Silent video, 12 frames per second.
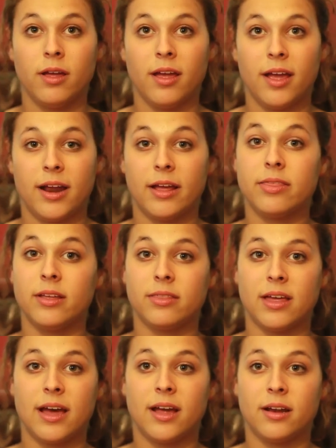And I think
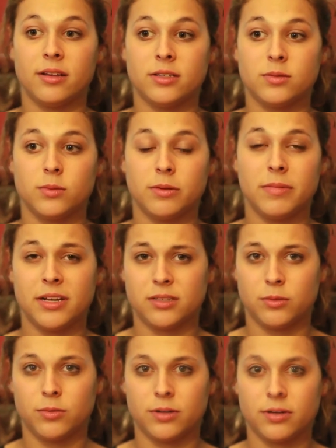that is what makes
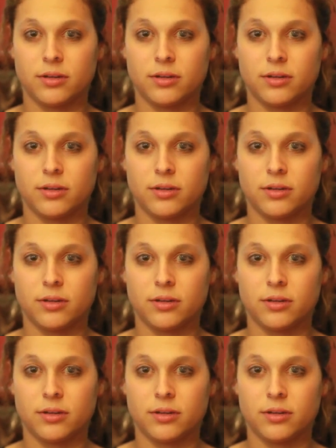it work,